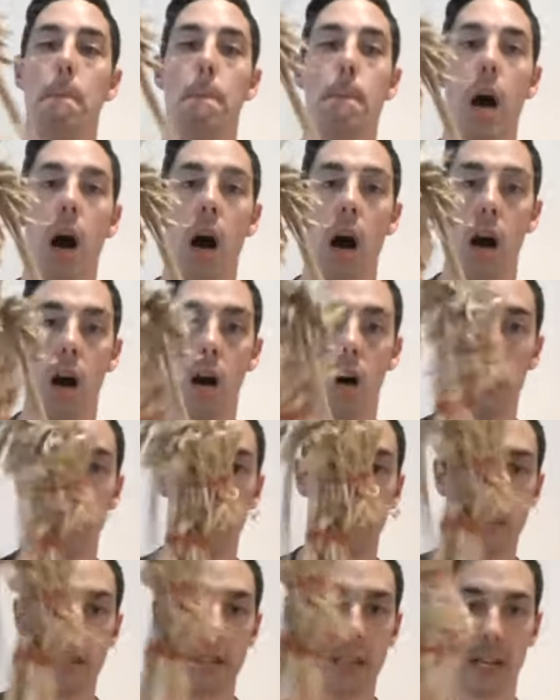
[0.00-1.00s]
But
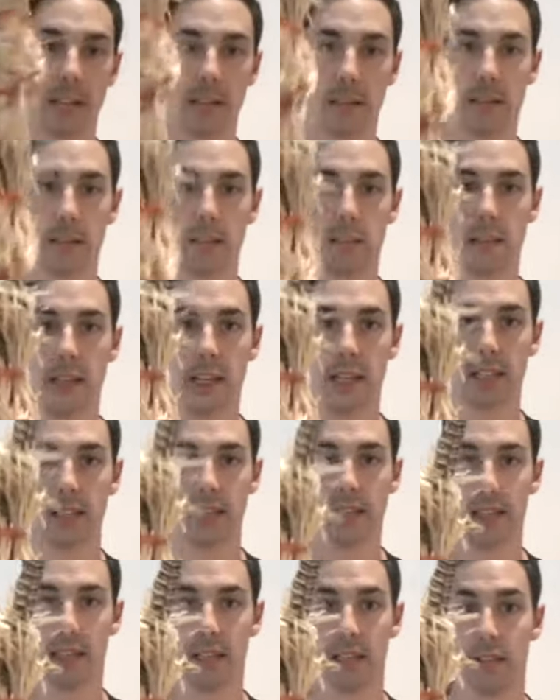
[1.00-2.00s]
yes,
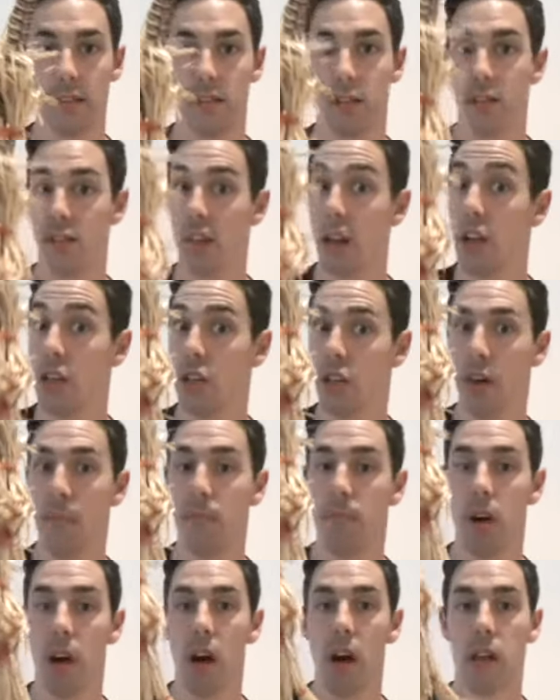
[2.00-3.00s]
this is a
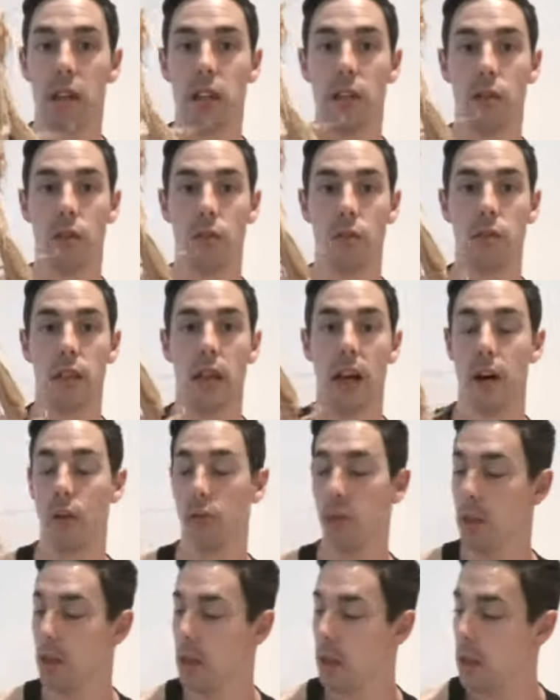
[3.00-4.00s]
John Barleycorn. Now,